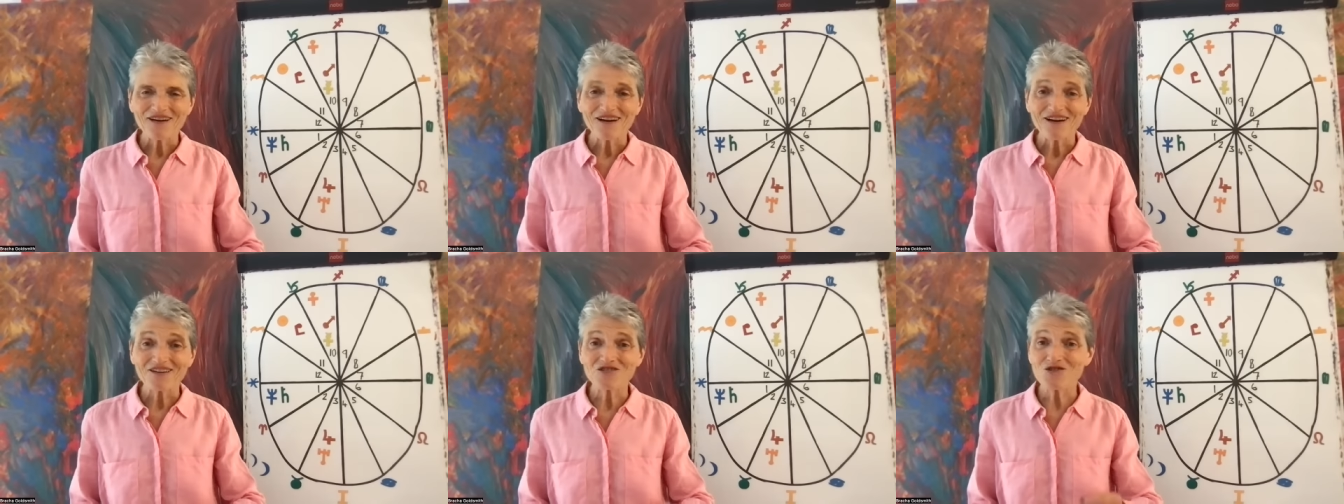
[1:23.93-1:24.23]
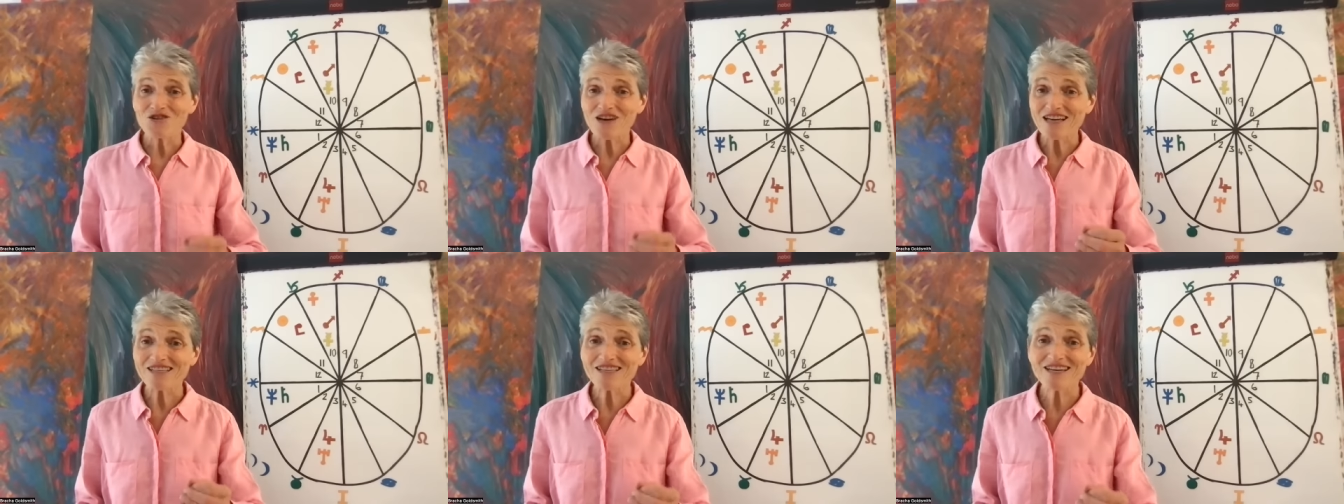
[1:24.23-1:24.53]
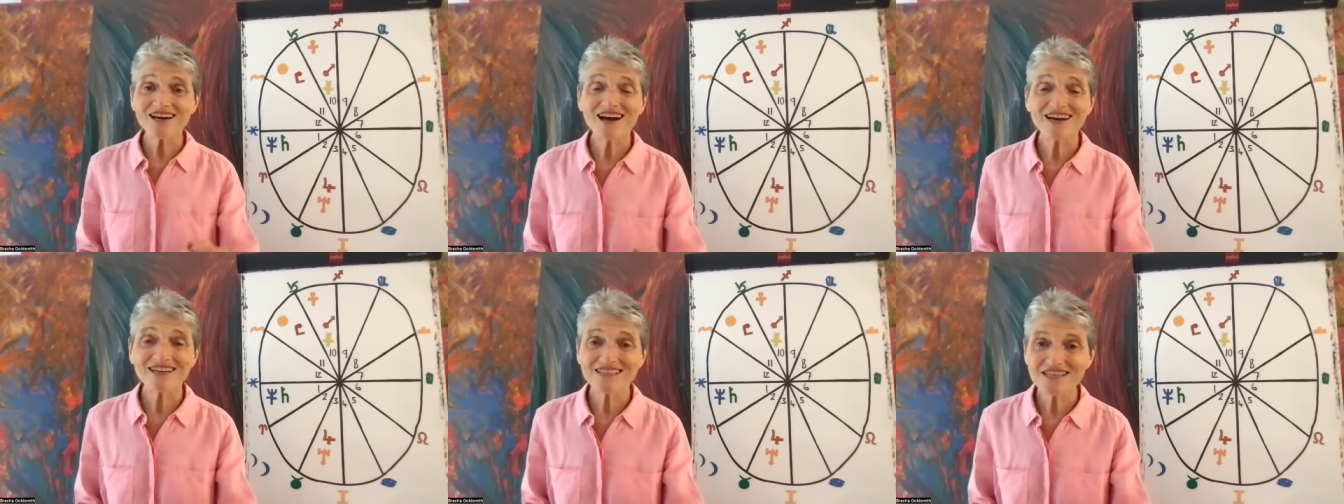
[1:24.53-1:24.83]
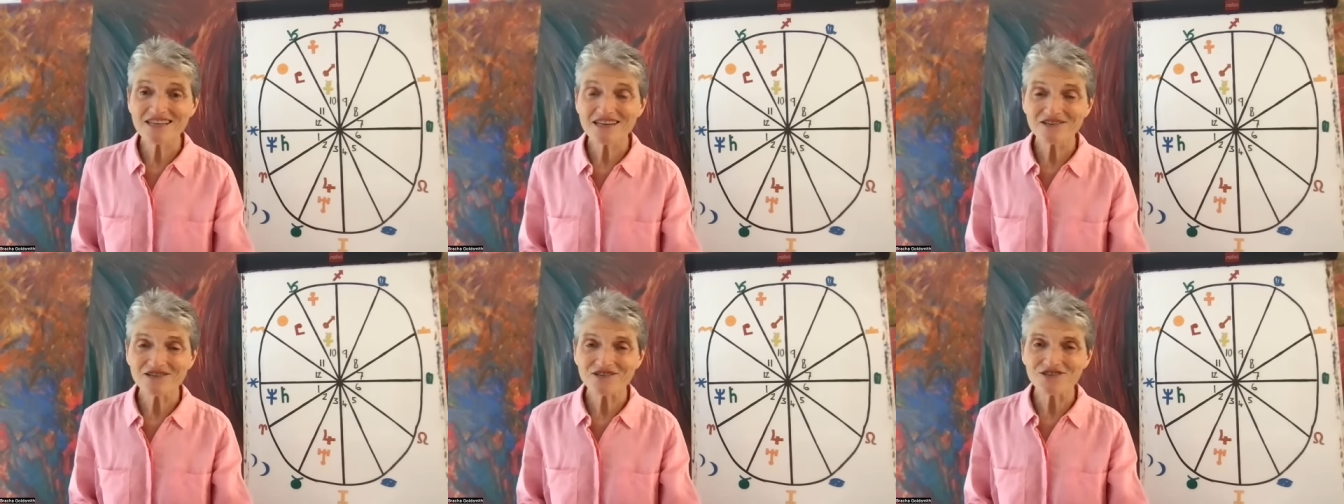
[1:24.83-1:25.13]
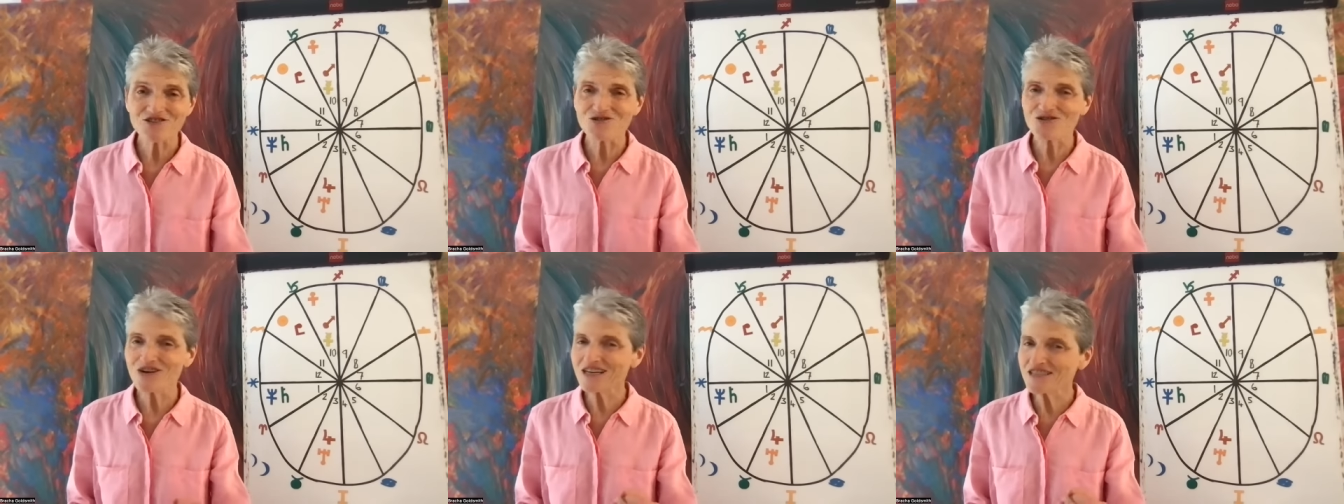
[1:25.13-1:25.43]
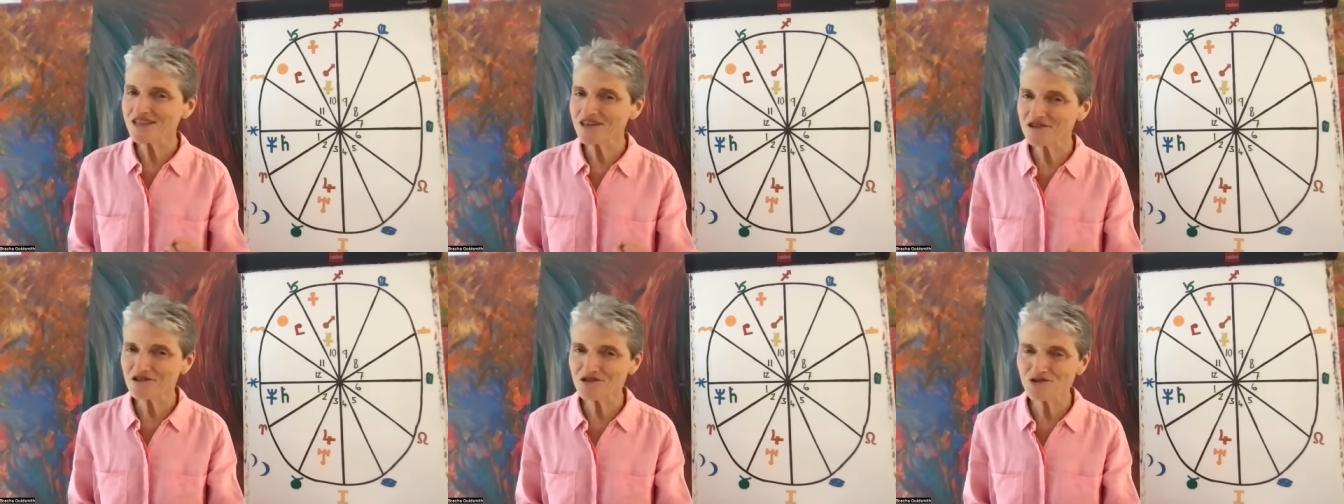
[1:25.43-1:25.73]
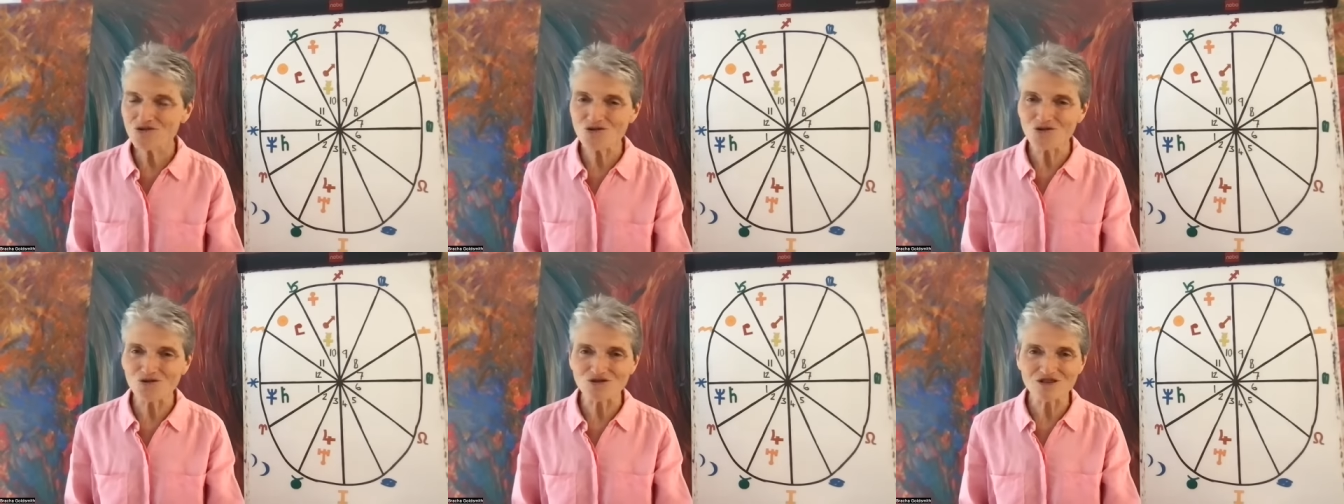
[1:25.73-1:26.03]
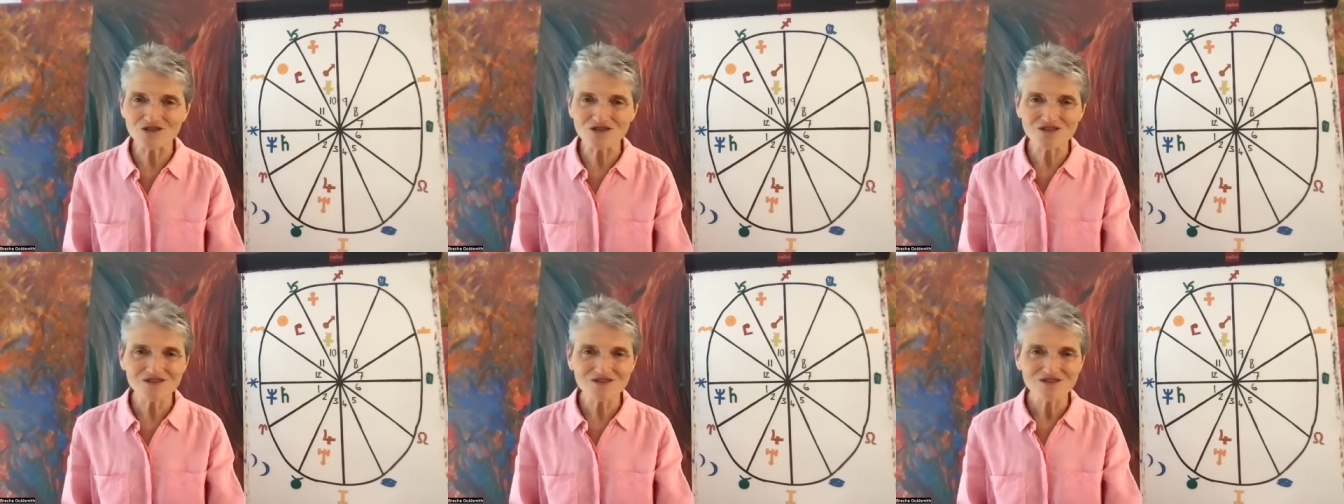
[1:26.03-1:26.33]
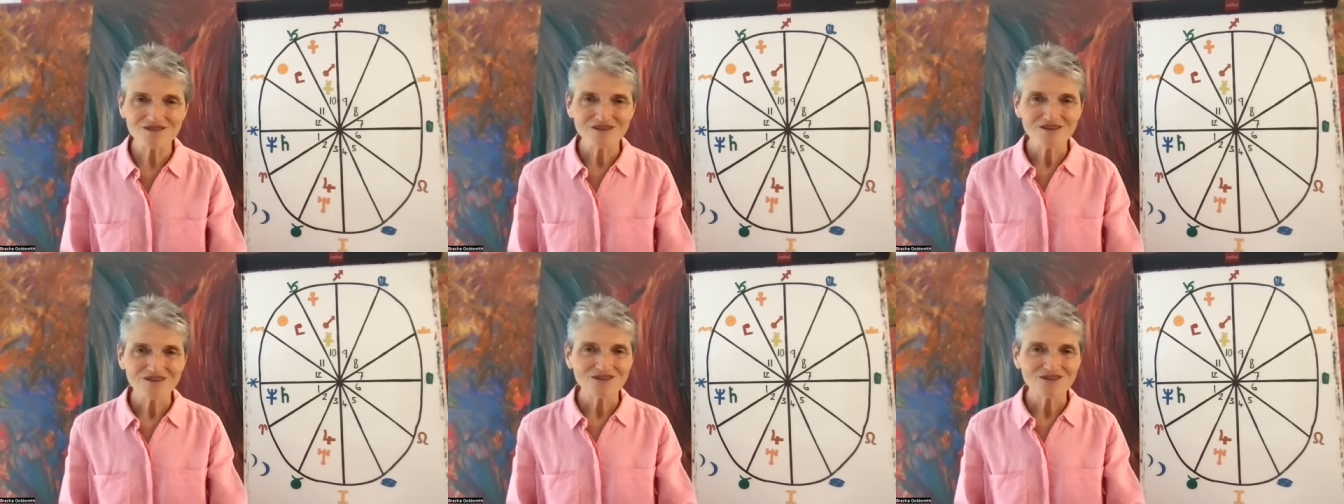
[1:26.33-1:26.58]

And you're getting ideas, you're getting thoughts,